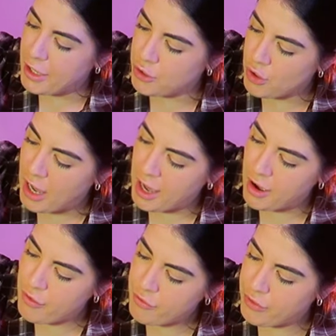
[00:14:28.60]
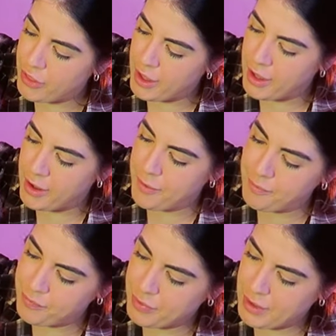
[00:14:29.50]
Uh, you have the,
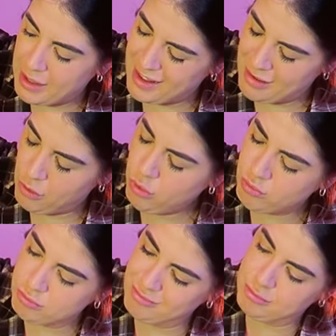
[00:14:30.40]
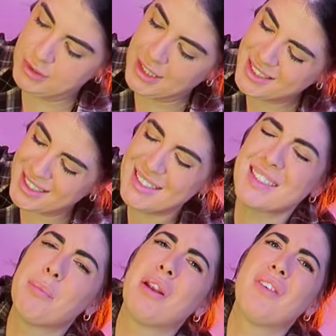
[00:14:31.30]
oh, this is
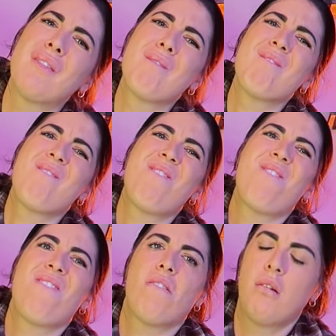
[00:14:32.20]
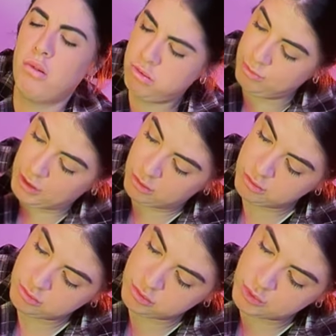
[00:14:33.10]
a bit of a,
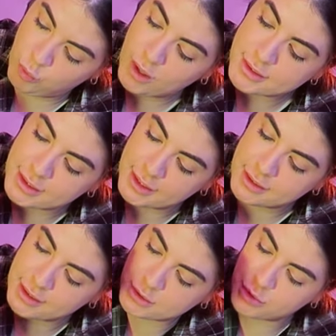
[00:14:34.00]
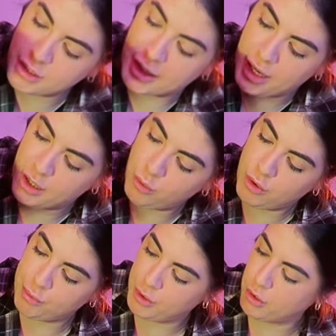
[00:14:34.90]
it's welded in, that's what you kind of
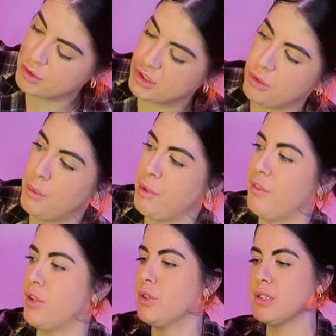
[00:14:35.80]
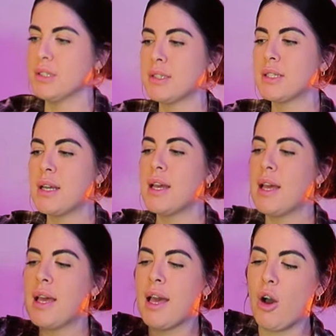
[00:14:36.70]
want but also a bit of a nuisance.
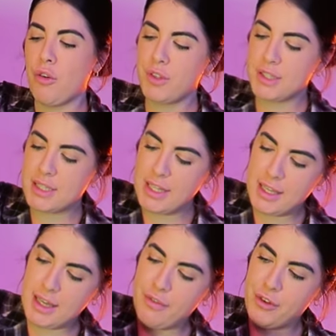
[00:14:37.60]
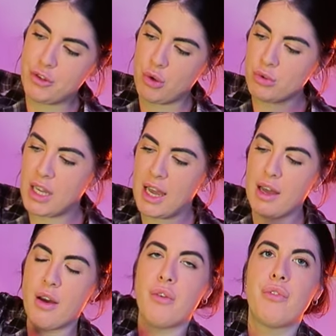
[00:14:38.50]
Obviously if you don't
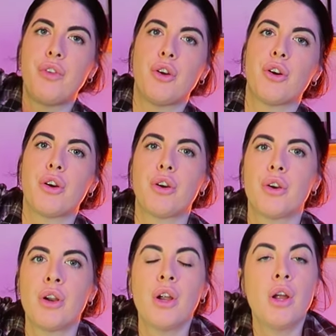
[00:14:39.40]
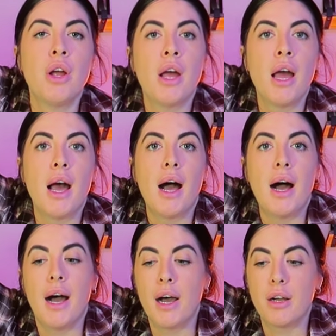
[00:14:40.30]
have your
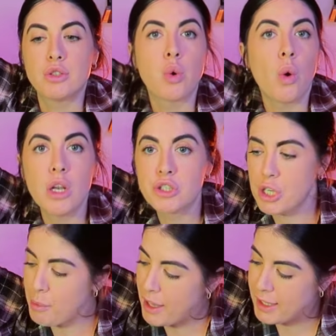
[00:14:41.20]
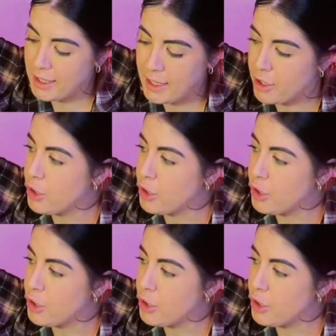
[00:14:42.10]
uh, toiletry bag in here.